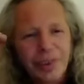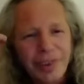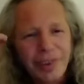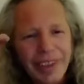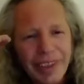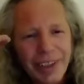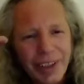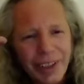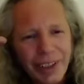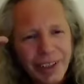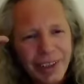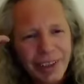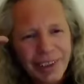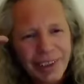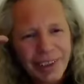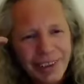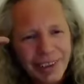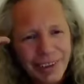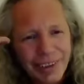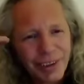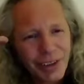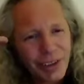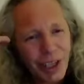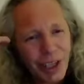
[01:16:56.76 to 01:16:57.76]

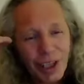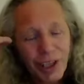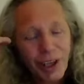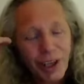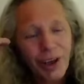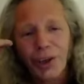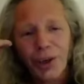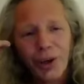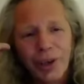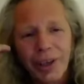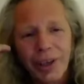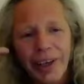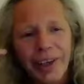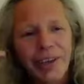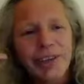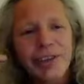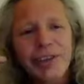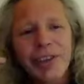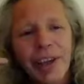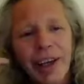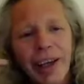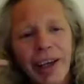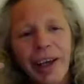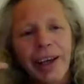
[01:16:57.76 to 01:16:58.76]
I can't go
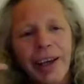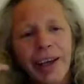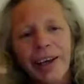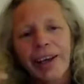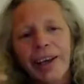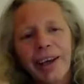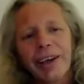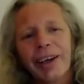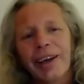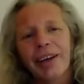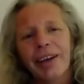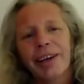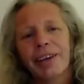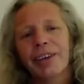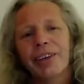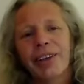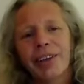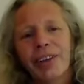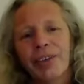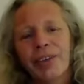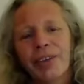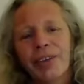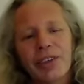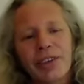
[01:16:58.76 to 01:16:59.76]
against that.
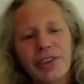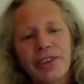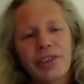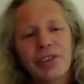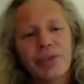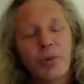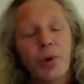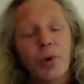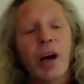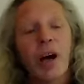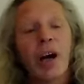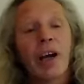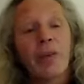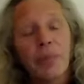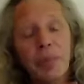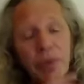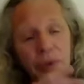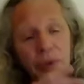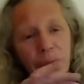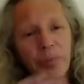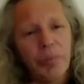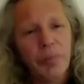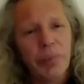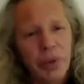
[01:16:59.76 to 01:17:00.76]
And this is what I've
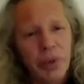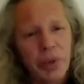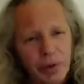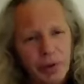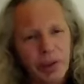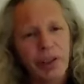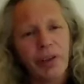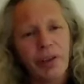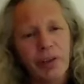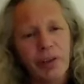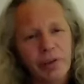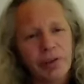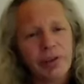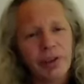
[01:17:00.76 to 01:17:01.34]
been building on.